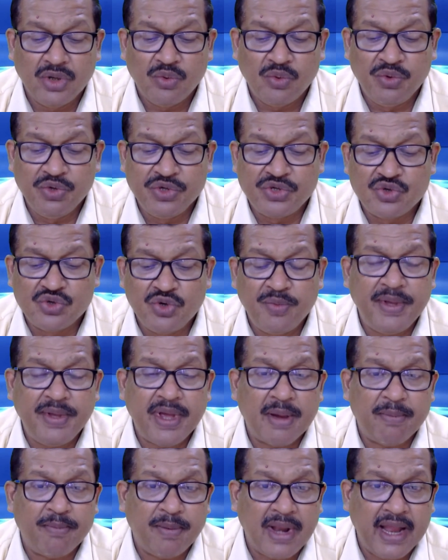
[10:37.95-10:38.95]
which could be
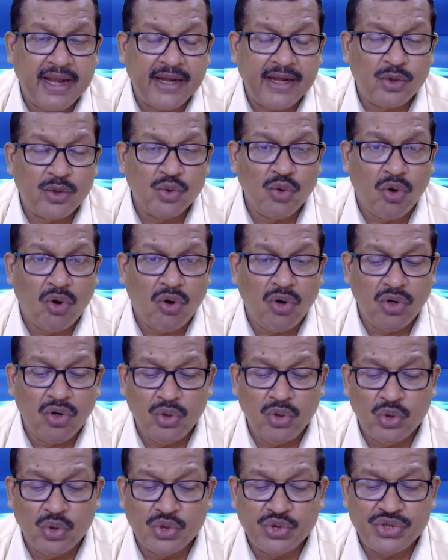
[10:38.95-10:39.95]
applied to all
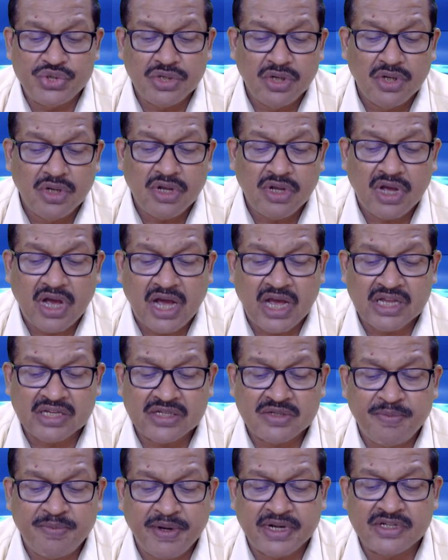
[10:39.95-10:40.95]
those
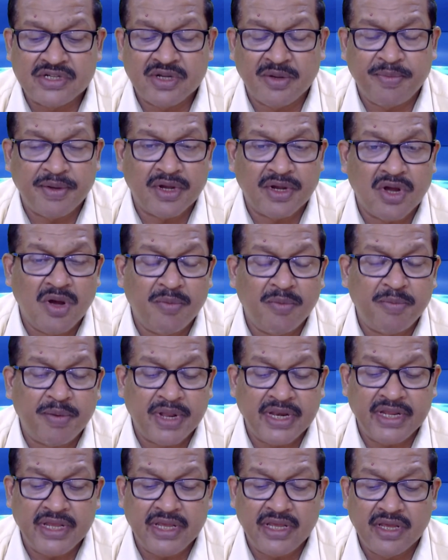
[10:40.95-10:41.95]
aspects of a
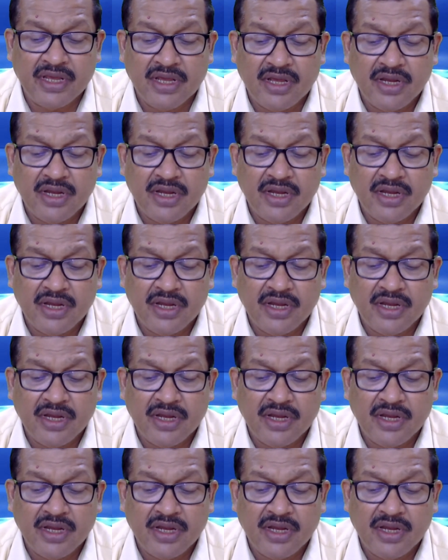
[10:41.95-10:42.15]
company